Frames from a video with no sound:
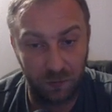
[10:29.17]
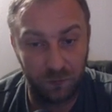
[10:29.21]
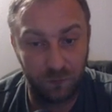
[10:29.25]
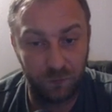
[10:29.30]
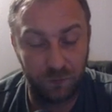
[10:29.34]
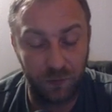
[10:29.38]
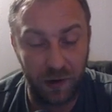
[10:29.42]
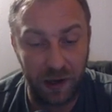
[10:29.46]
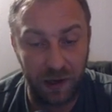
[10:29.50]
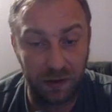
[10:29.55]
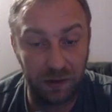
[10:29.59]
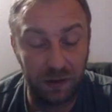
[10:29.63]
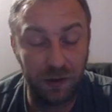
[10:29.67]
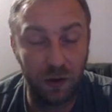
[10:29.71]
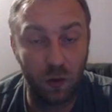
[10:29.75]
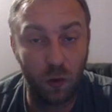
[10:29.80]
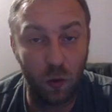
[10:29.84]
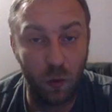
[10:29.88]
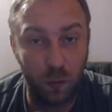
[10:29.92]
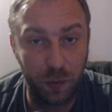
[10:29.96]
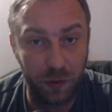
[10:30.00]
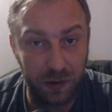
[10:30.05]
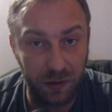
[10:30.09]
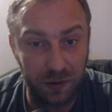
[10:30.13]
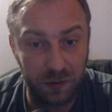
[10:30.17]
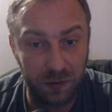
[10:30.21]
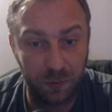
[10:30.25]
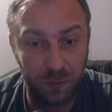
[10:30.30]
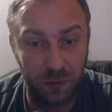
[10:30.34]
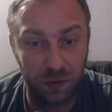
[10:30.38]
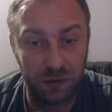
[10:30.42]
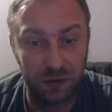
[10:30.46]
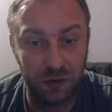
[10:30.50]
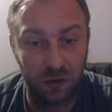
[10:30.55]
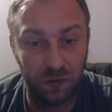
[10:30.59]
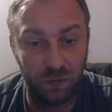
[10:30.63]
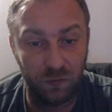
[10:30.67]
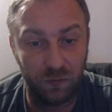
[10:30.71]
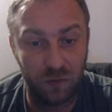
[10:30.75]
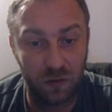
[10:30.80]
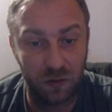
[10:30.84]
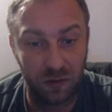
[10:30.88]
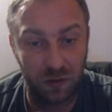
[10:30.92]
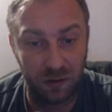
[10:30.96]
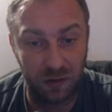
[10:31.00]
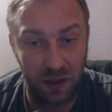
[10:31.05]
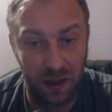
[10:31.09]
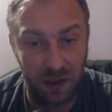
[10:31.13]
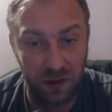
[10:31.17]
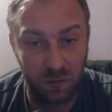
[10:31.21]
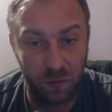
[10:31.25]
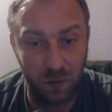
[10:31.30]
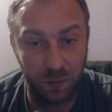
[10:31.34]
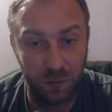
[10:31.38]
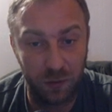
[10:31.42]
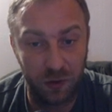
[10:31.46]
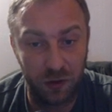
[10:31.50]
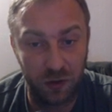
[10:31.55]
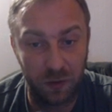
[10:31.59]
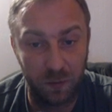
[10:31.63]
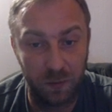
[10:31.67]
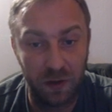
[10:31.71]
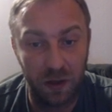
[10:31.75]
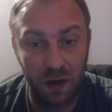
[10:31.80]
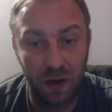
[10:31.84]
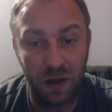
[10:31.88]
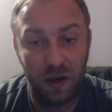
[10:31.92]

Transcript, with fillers: finally opening the position for the dark square bishop,